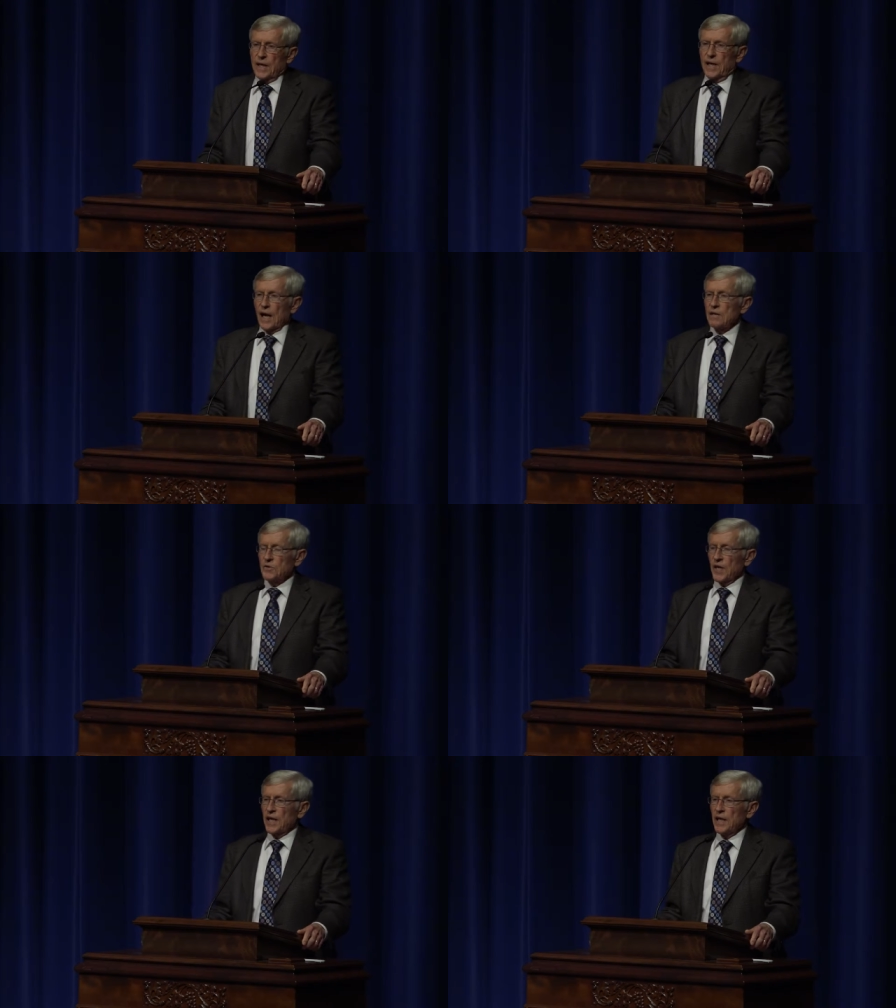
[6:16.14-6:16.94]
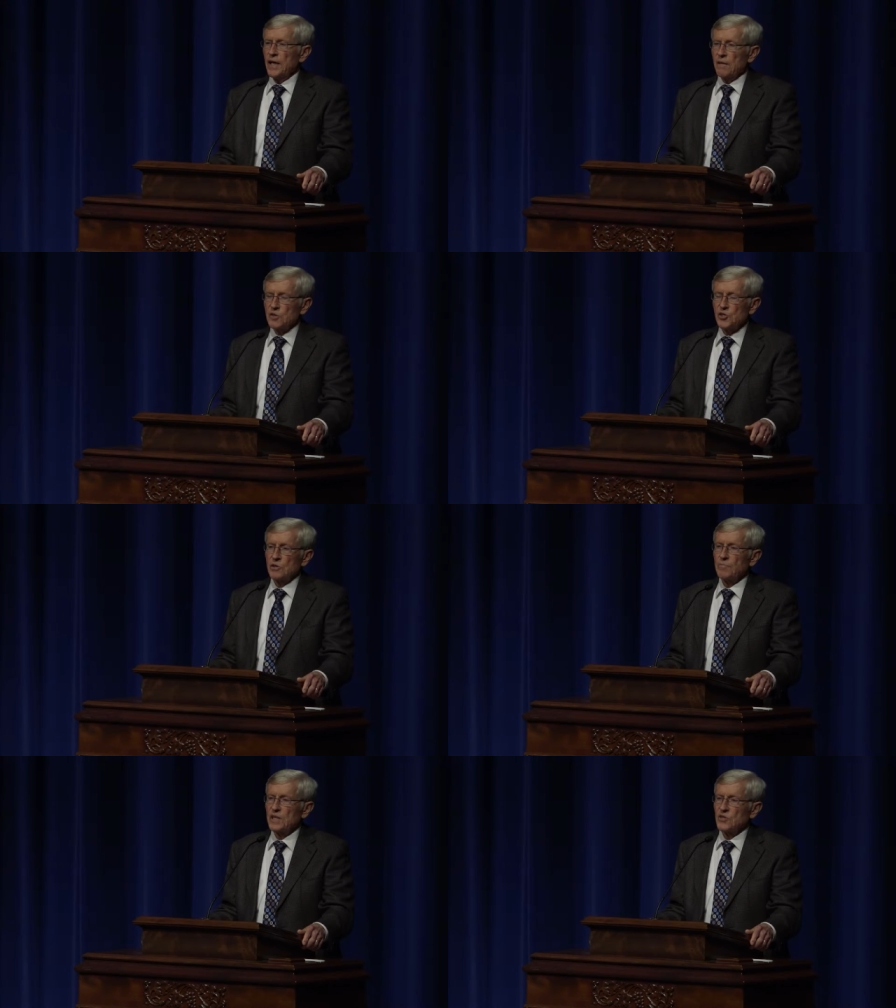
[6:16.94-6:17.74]
And I don't think any of us
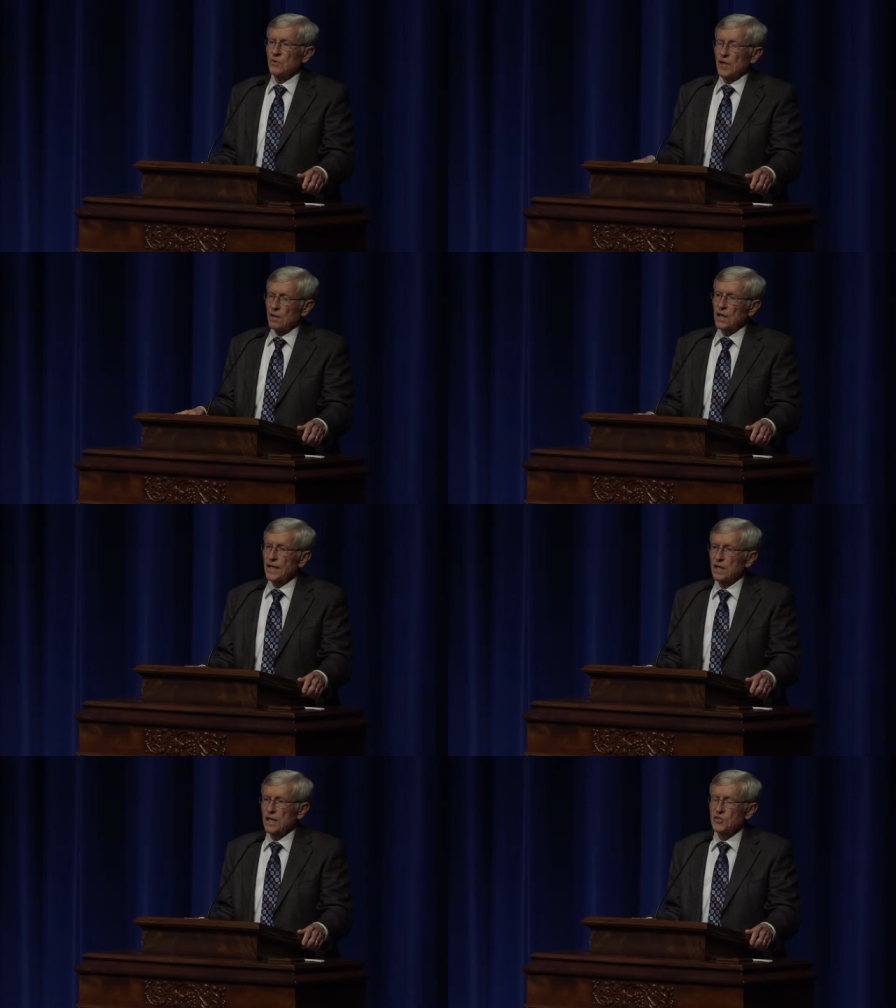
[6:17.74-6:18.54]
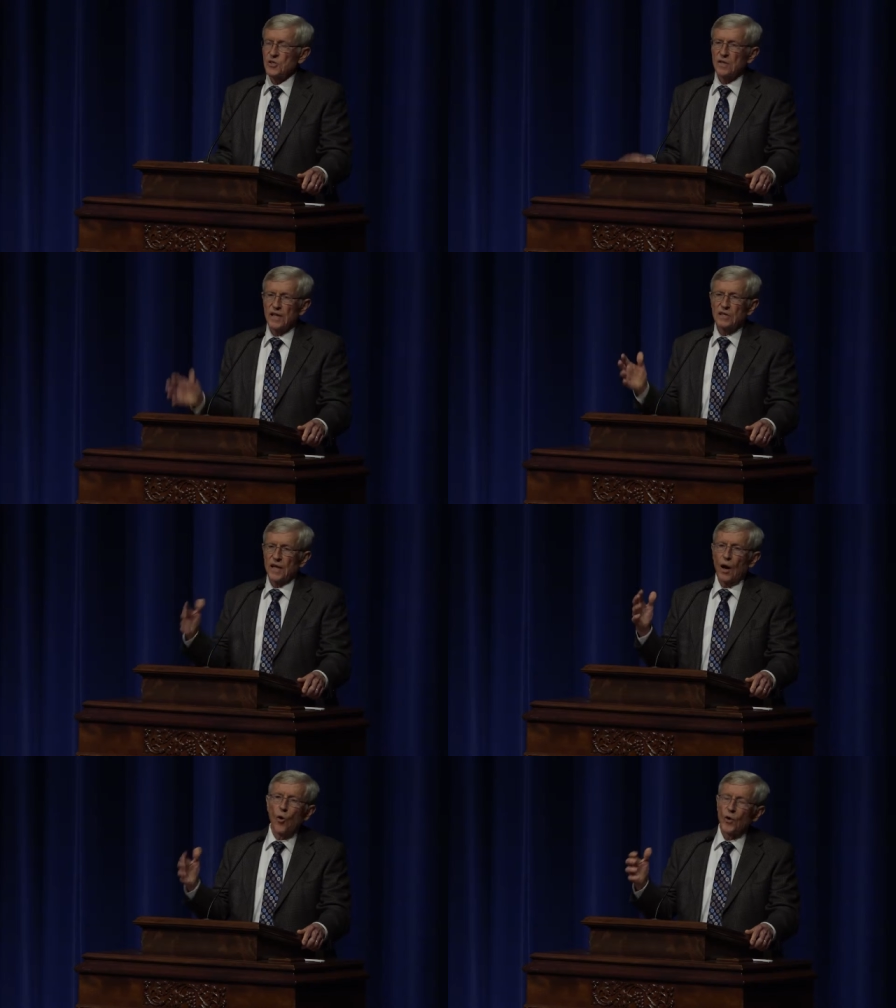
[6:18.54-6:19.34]
should be so arrogant as to think
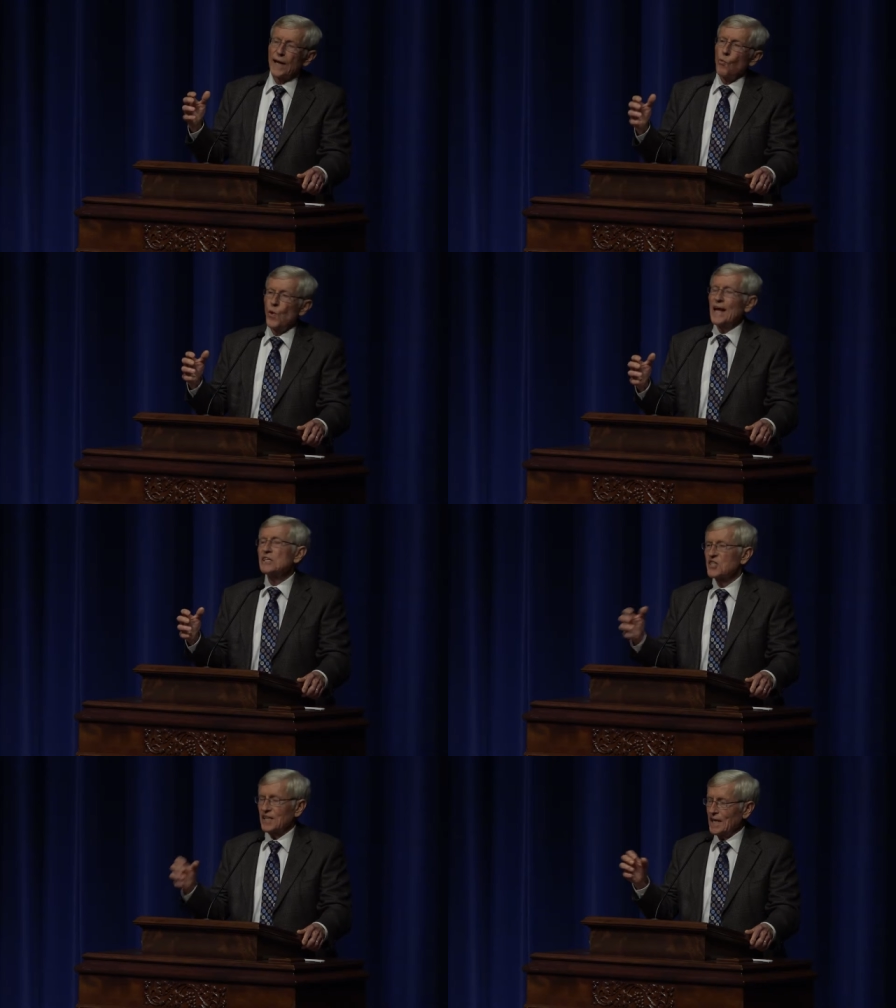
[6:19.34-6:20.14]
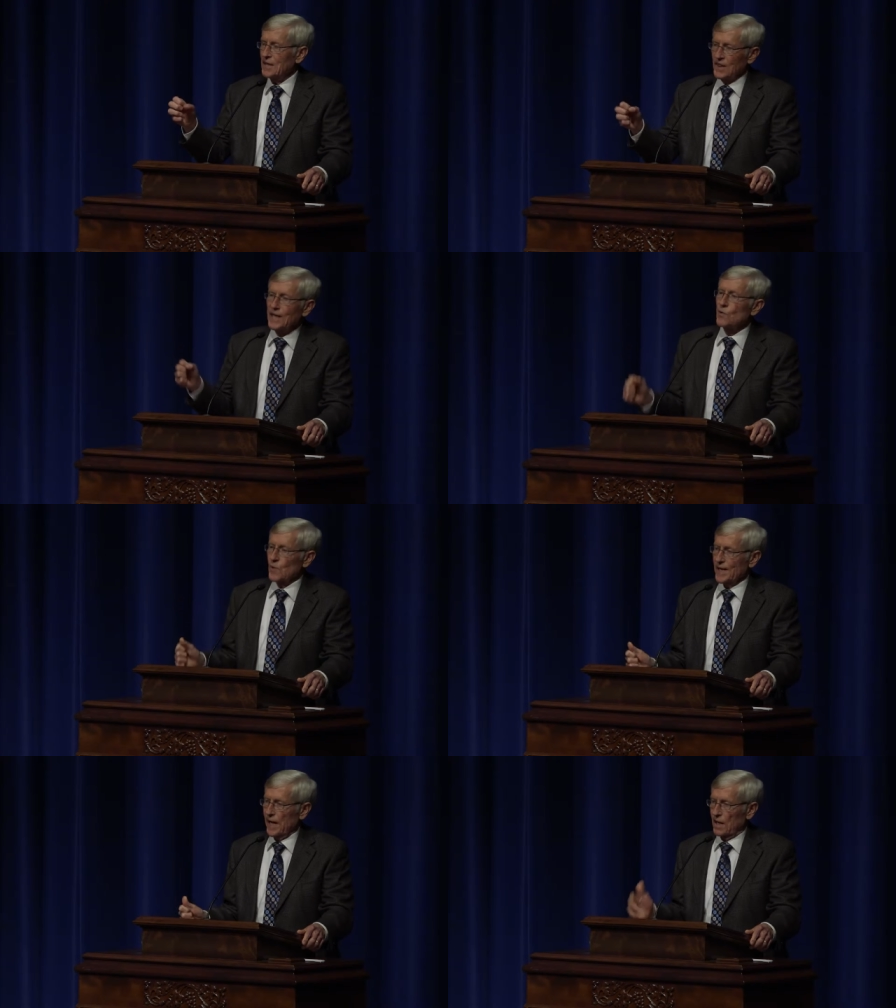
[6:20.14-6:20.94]
that only we see the
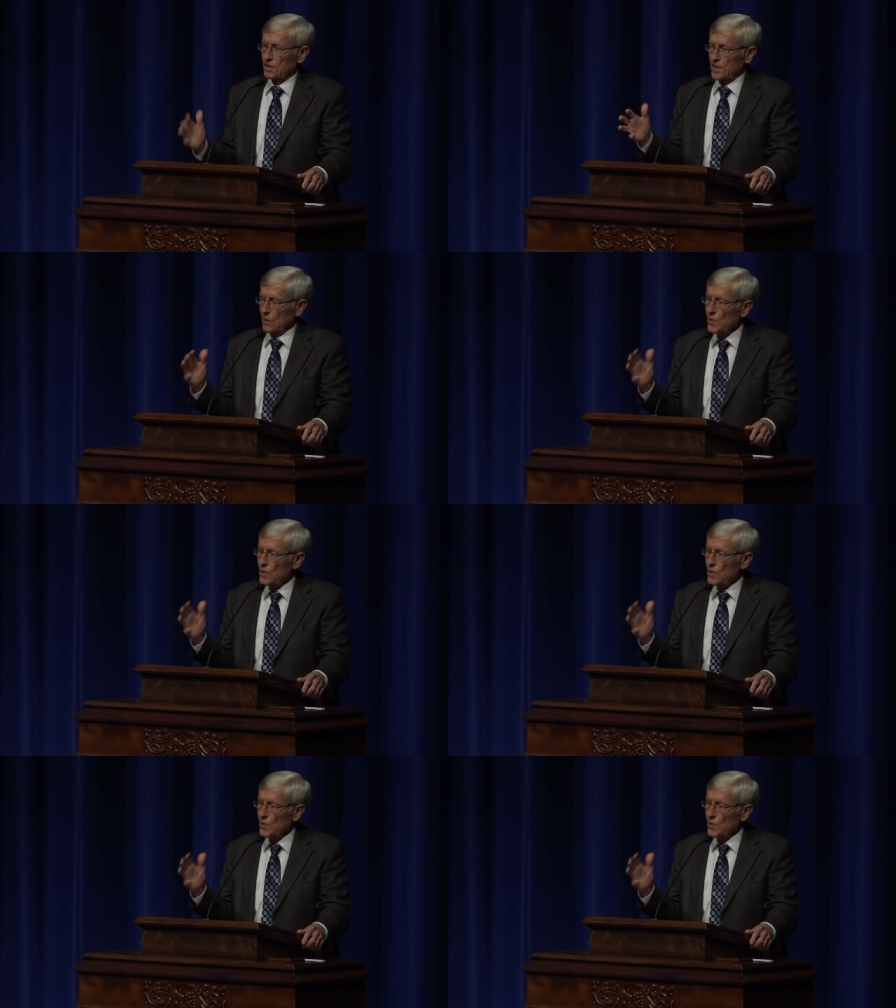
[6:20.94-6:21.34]
reality.